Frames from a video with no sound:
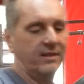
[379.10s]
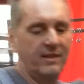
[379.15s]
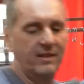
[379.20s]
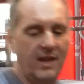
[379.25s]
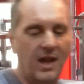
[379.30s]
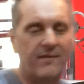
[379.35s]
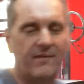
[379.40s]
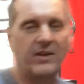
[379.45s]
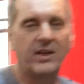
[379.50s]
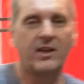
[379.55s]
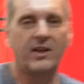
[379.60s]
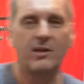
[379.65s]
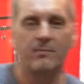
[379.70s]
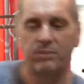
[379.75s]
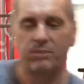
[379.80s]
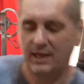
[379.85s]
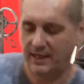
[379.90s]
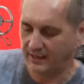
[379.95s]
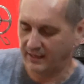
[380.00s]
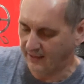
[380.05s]
having
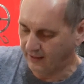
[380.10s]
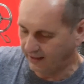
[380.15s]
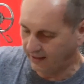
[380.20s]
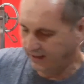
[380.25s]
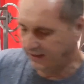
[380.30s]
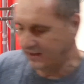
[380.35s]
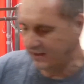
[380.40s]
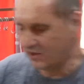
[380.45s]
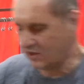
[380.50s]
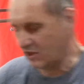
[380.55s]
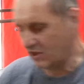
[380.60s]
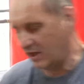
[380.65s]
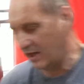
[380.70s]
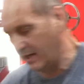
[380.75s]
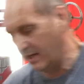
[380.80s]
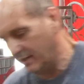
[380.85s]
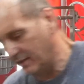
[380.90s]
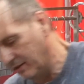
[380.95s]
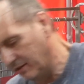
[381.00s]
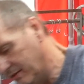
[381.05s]
completely clean
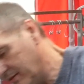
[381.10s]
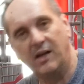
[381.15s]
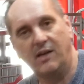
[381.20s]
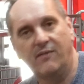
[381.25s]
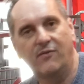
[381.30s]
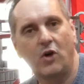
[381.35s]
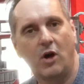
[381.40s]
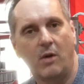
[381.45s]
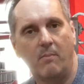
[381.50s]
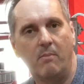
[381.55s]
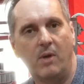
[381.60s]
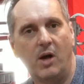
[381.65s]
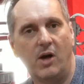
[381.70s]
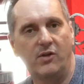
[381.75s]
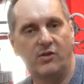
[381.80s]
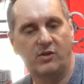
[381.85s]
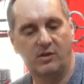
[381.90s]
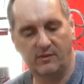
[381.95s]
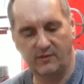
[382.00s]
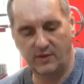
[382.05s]
inside, but I've got
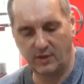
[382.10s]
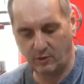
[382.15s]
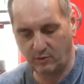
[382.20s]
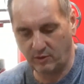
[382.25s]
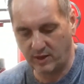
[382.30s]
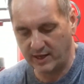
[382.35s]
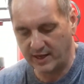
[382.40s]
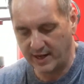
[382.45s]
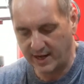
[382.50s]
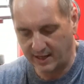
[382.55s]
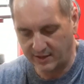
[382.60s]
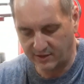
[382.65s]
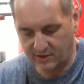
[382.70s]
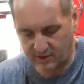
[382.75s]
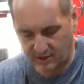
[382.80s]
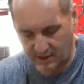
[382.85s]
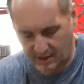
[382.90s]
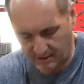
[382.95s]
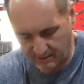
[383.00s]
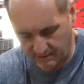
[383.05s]
most of the crud out,
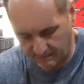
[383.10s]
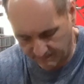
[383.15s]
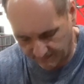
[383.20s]
so